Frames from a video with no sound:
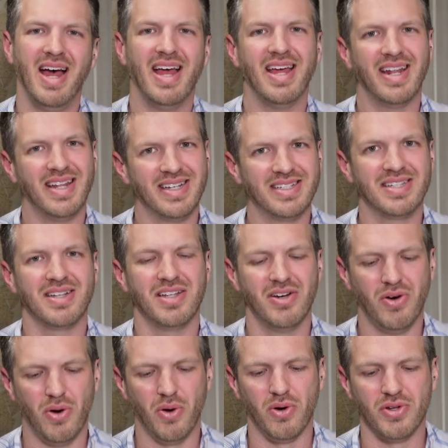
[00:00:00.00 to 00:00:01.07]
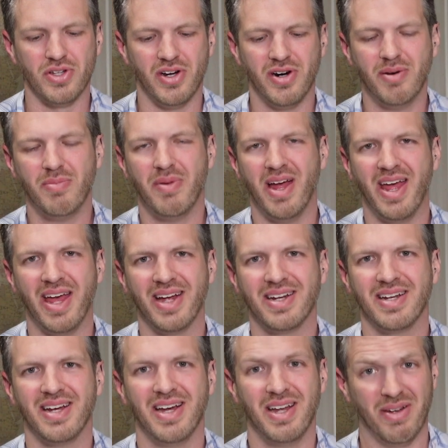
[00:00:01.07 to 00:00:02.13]
It is a little older,
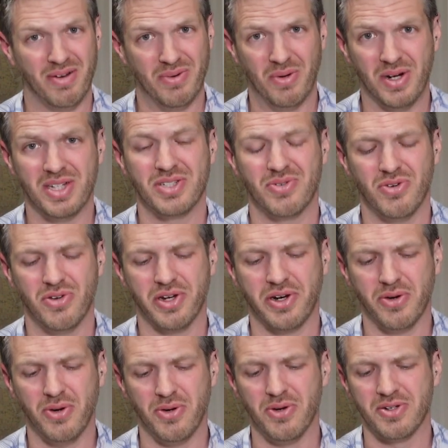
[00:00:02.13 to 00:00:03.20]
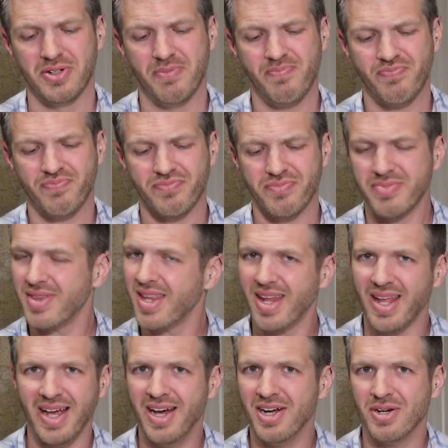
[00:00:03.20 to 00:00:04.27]
and it was really cold.
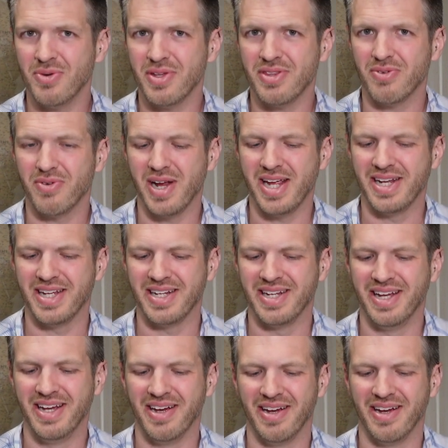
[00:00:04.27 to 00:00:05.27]
I don't know what the rated